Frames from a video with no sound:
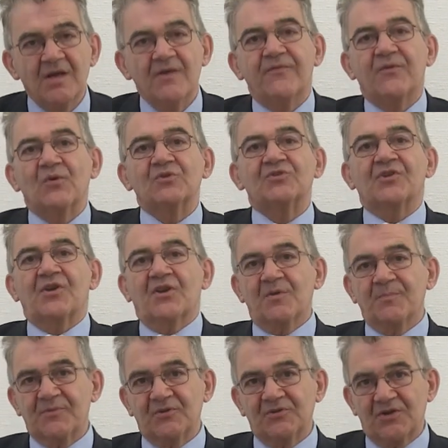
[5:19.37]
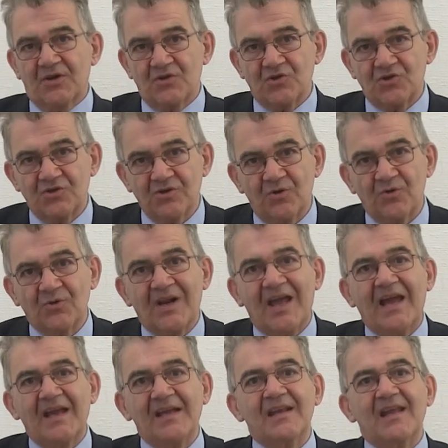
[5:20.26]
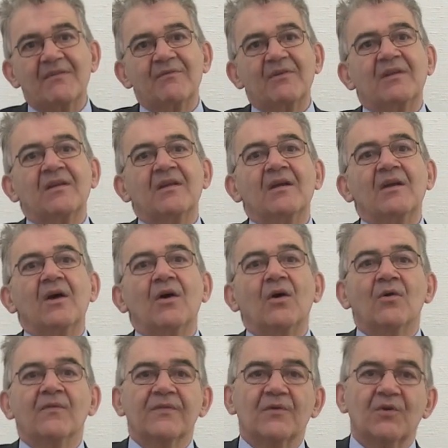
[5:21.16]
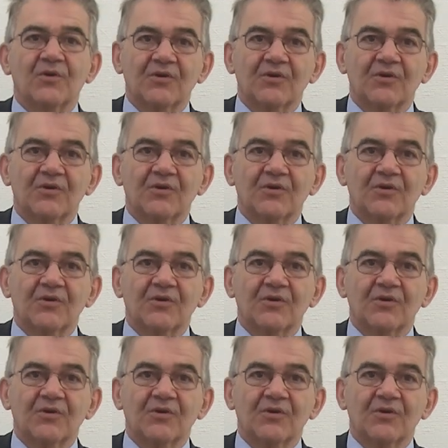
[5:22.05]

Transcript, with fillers: for drug production or high level of